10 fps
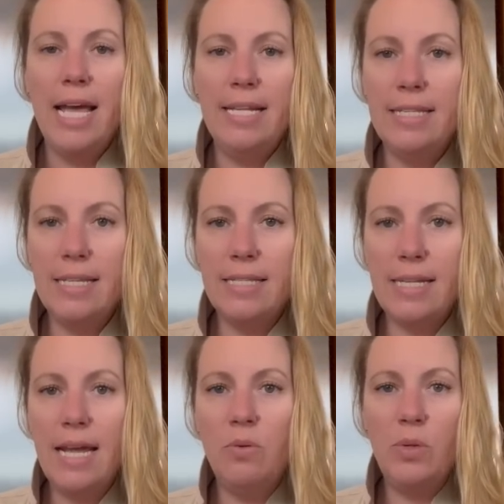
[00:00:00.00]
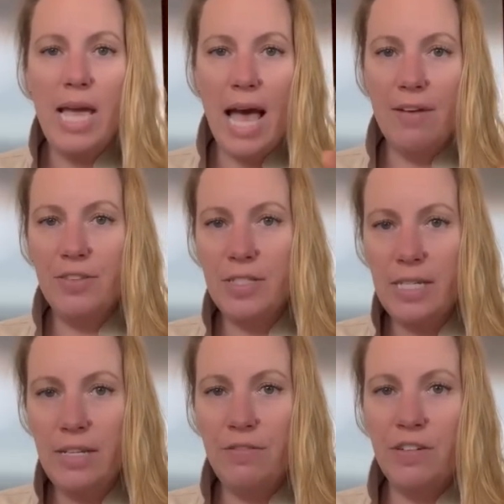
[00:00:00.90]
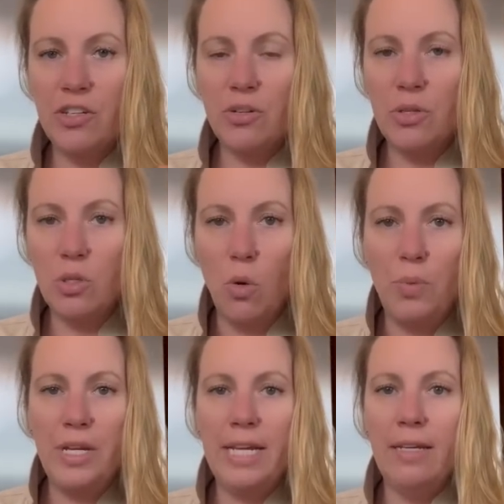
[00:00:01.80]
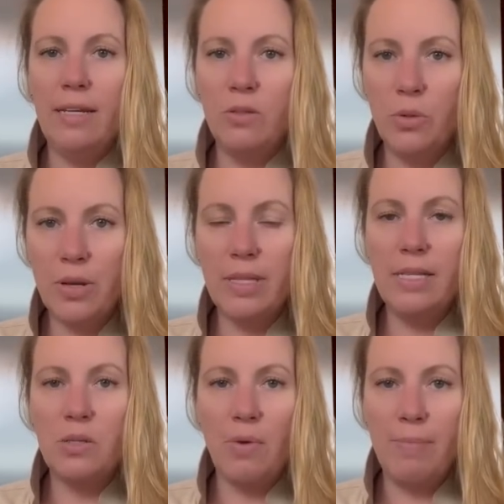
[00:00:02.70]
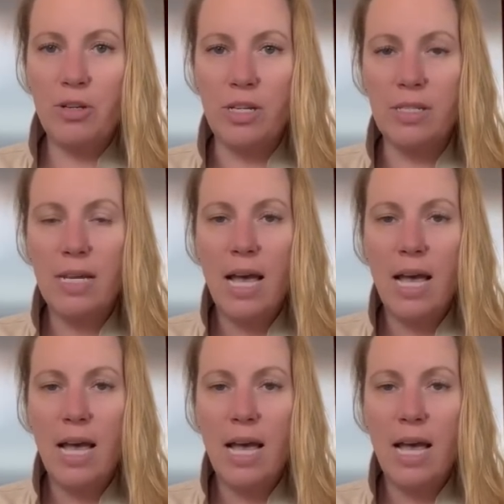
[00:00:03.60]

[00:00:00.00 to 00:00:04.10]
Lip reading: And since then, we have seen fissures opening during these eruptions